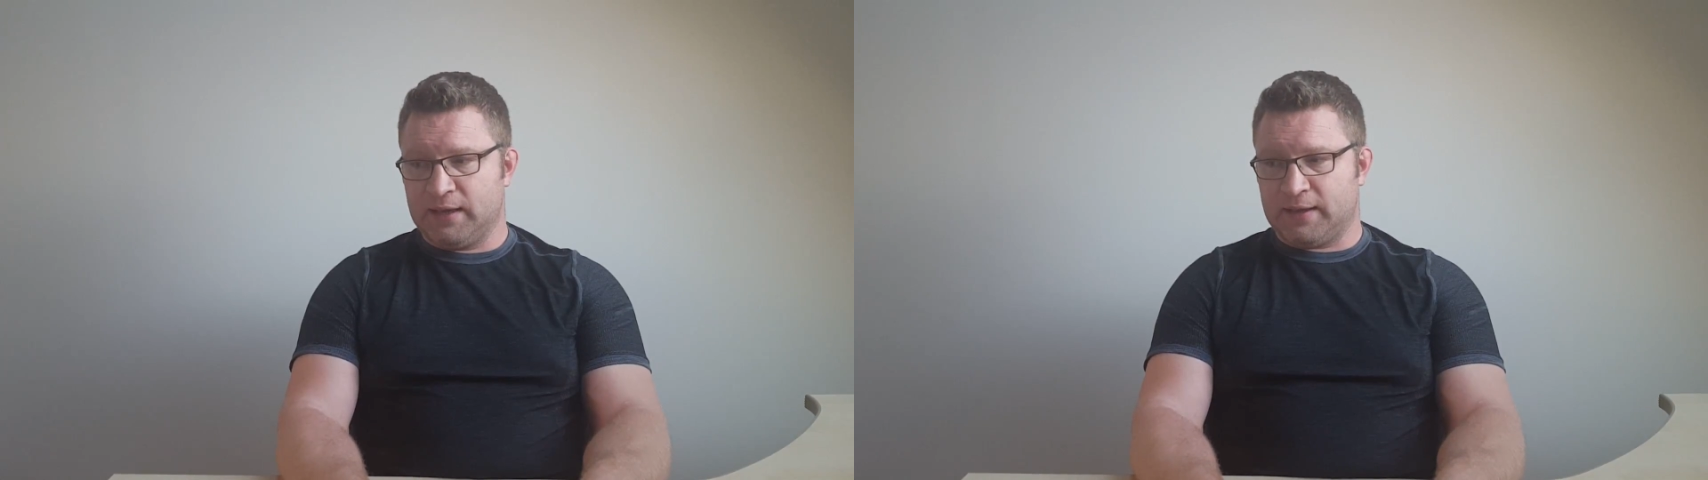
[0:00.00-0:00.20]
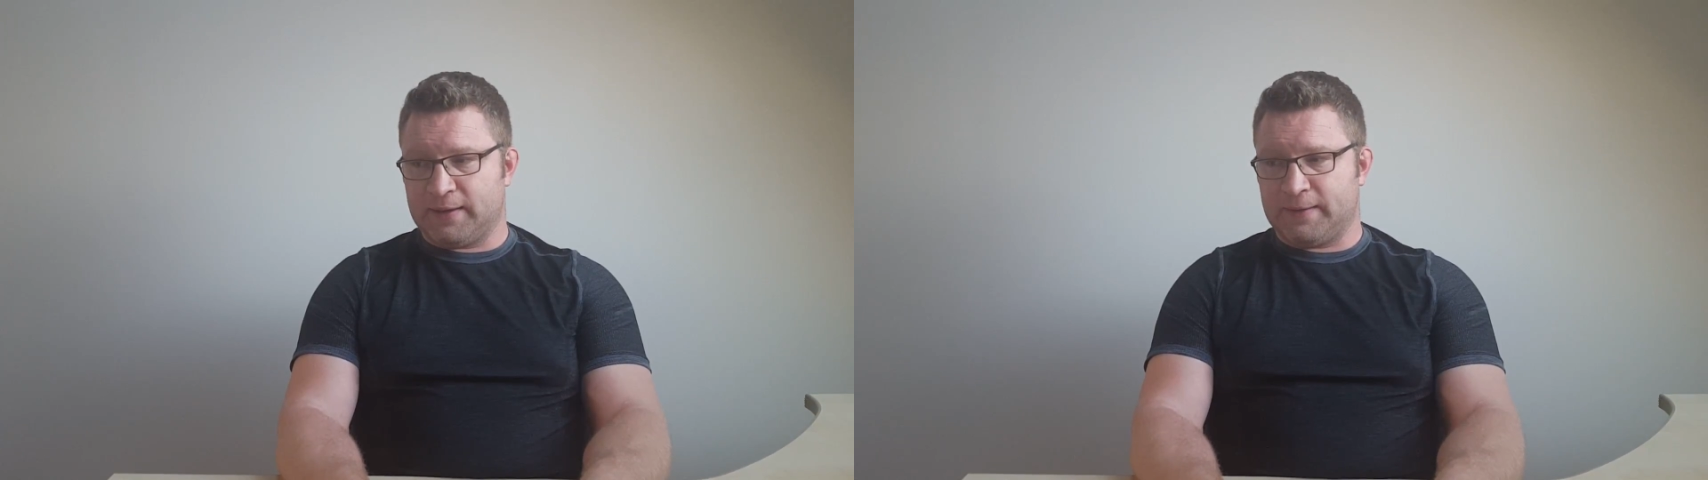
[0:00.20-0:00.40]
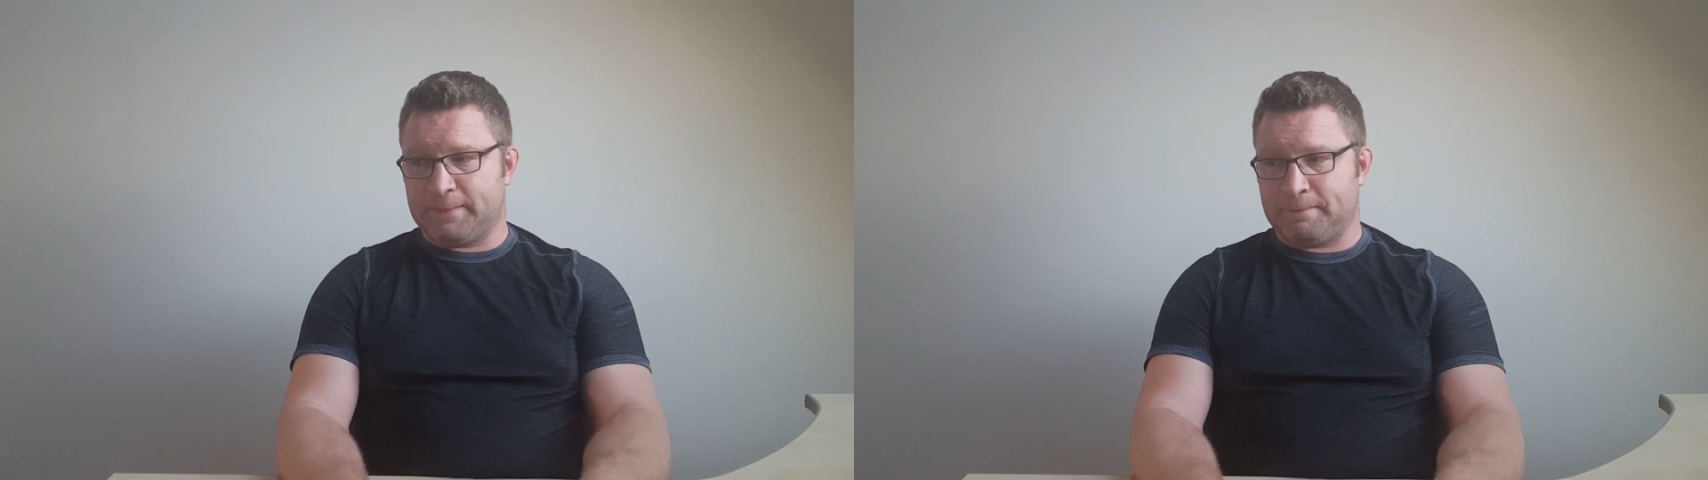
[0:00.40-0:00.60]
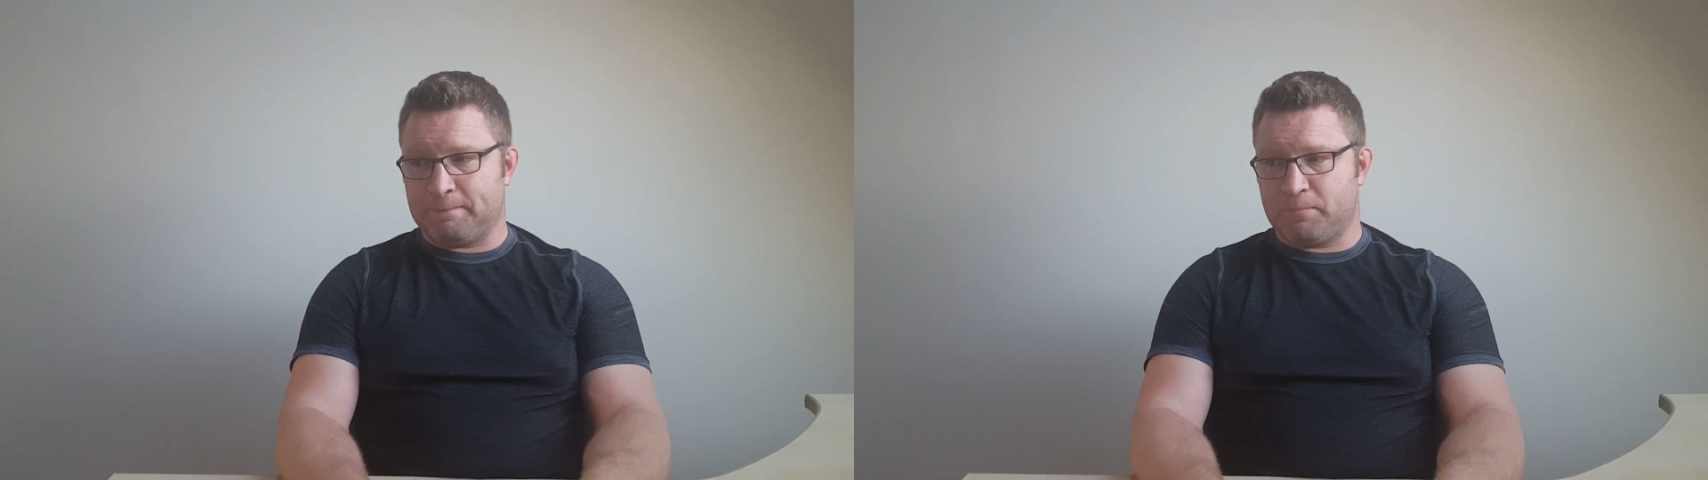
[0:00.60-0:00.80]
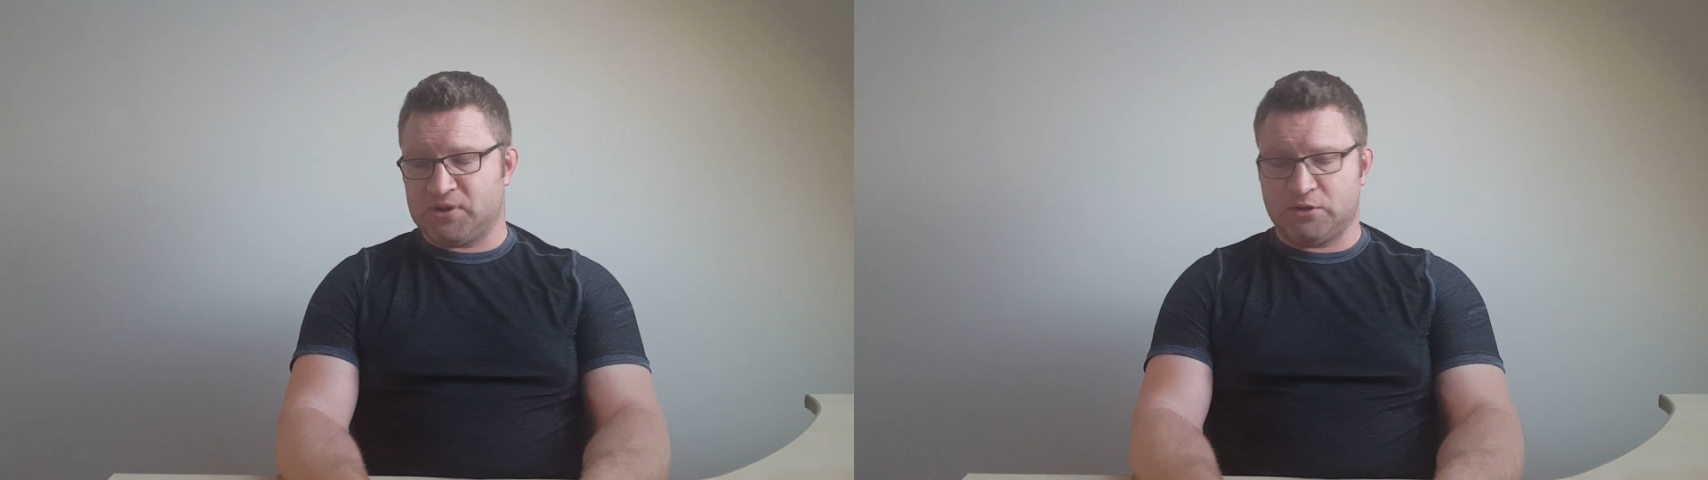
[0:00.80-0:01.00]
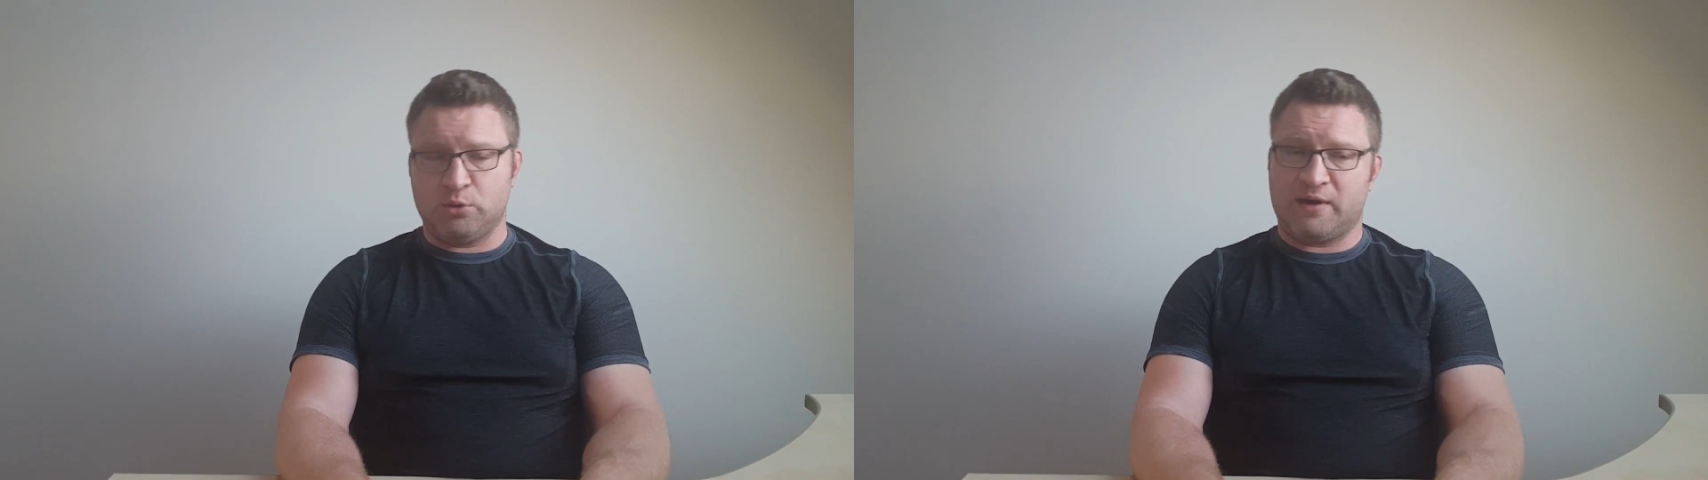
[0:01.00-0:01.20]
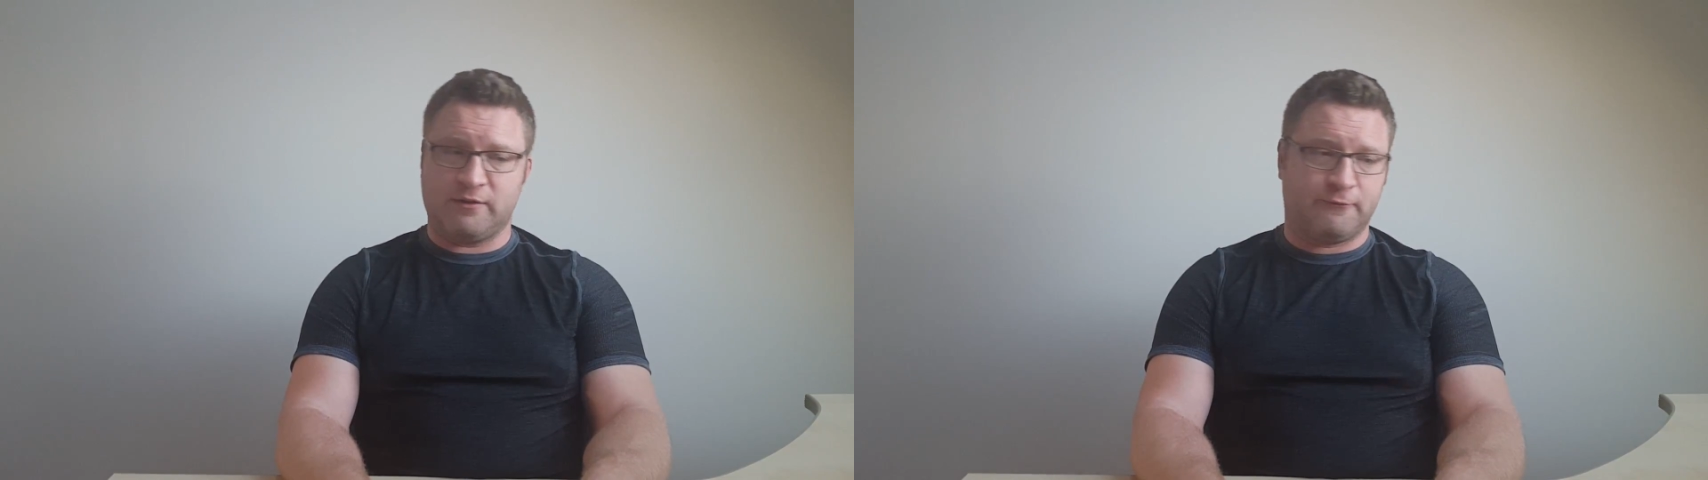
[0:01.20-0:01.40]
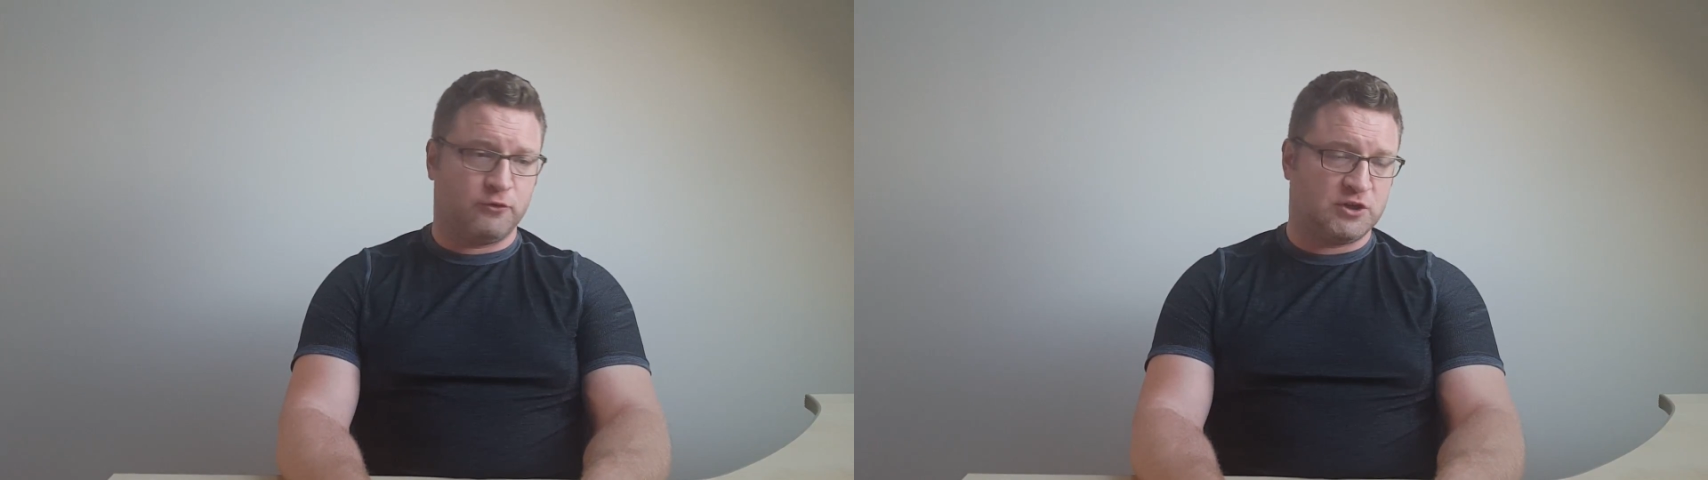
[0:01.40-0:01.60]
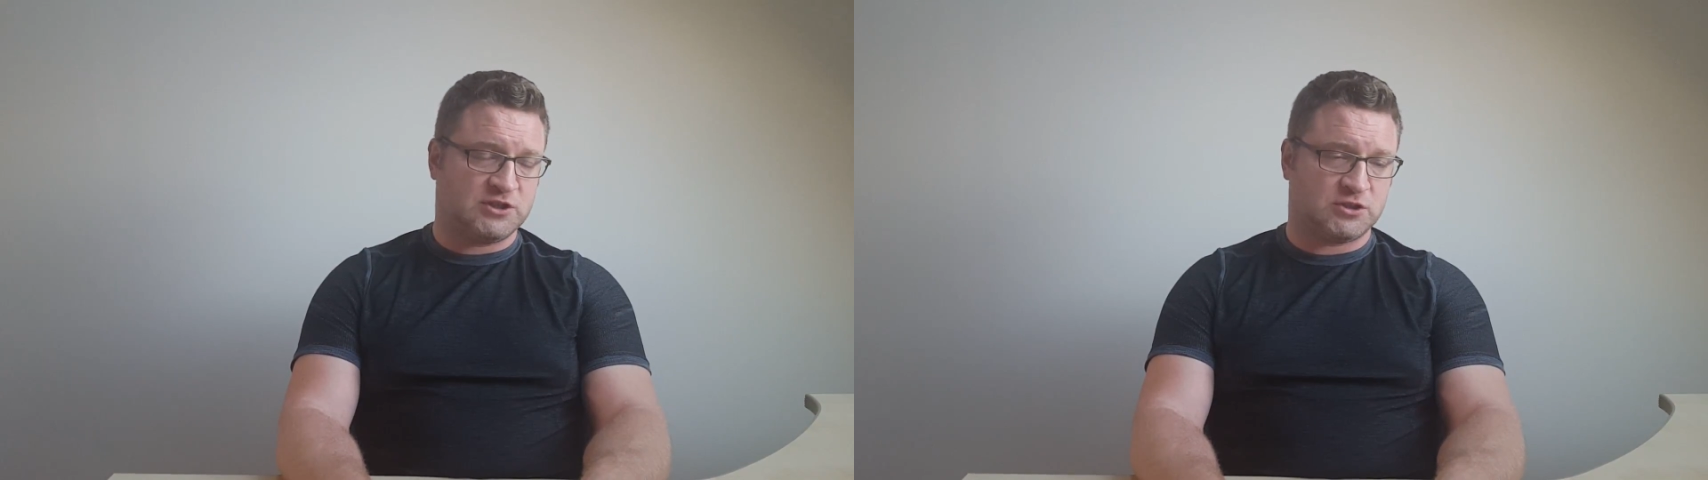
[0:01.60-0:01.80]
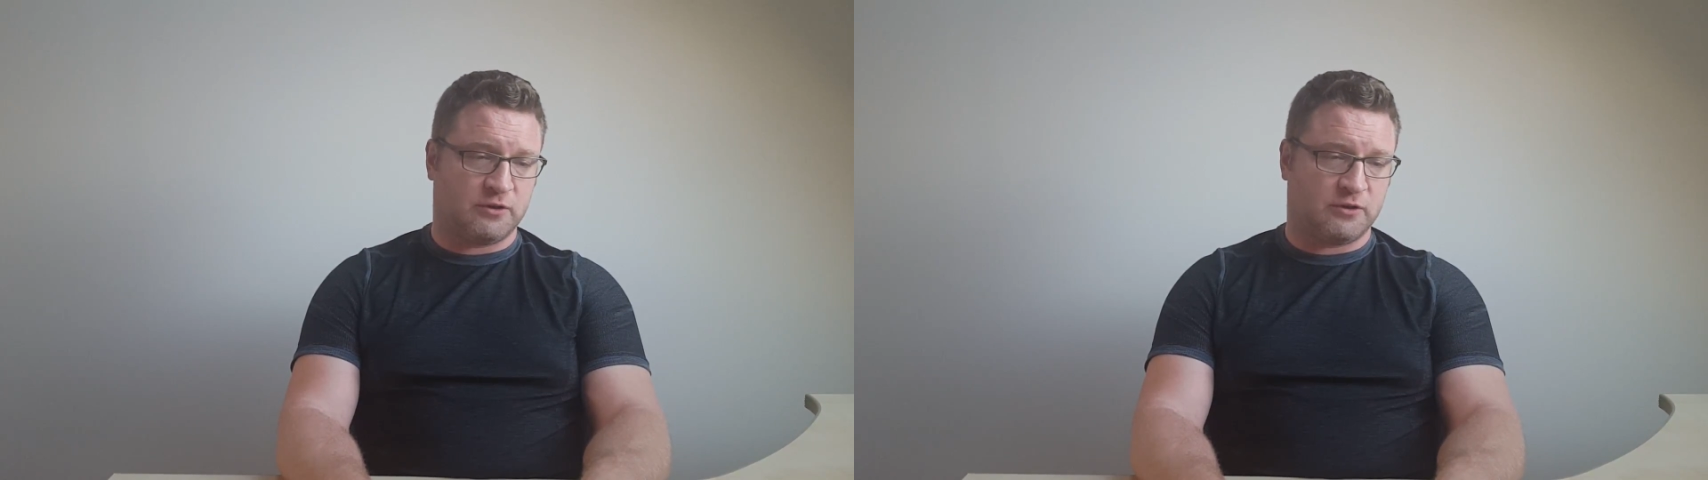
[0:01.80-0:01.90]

but they do have the footage